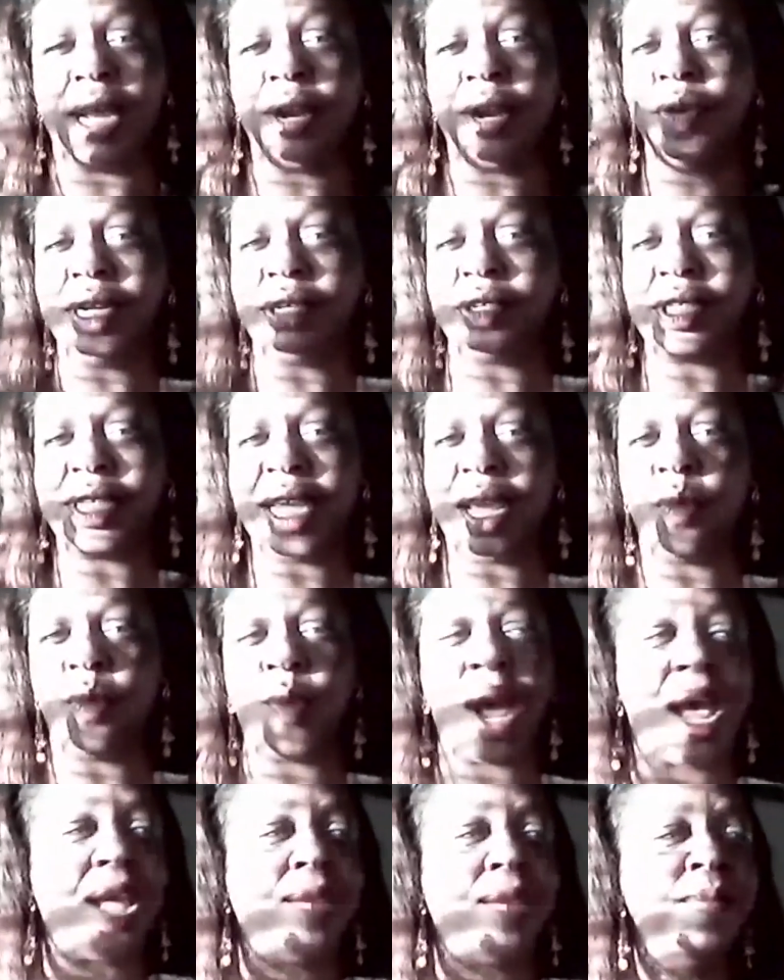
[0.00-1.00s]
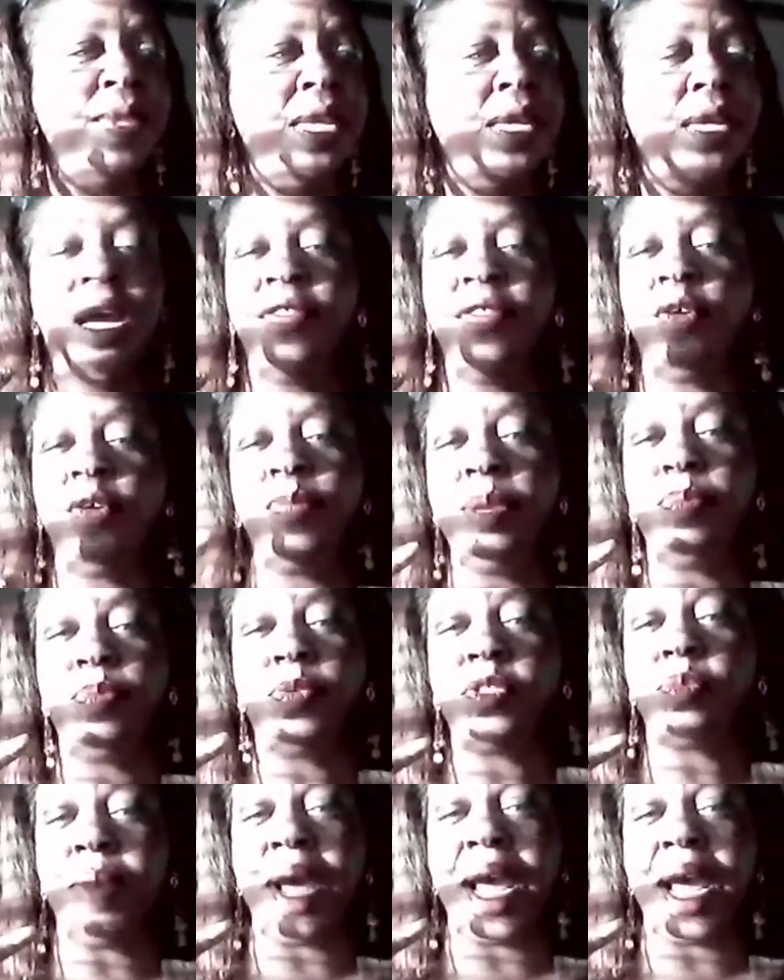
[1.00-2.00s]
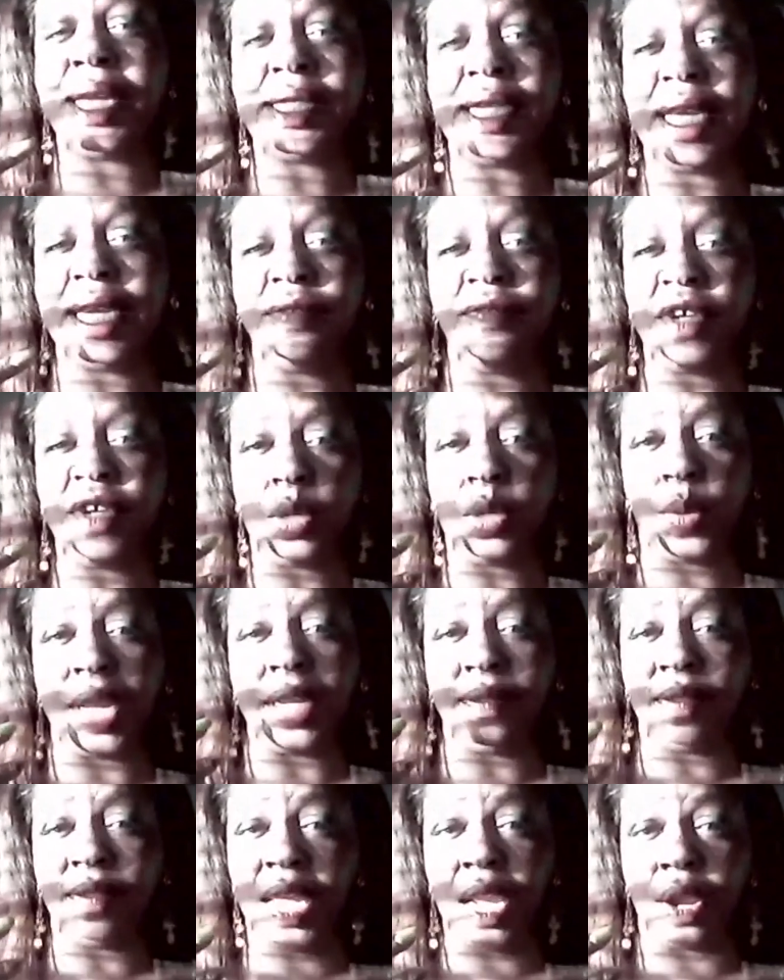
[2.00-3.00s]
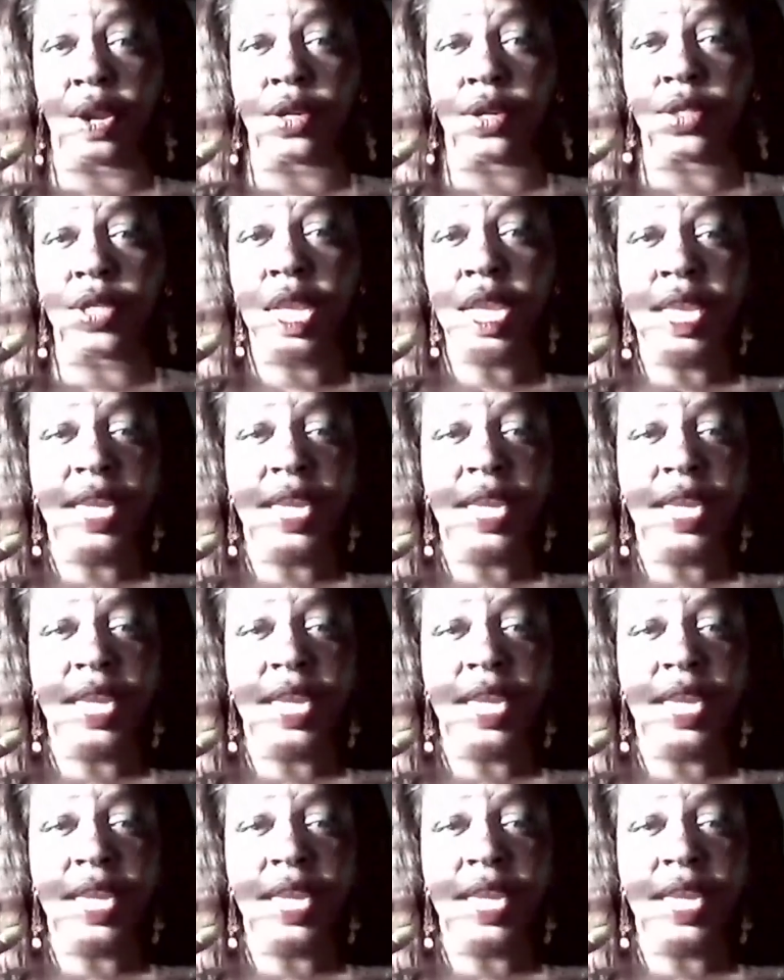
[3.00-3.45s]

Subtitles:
I don't understand why other people's minds ain't generating theirs.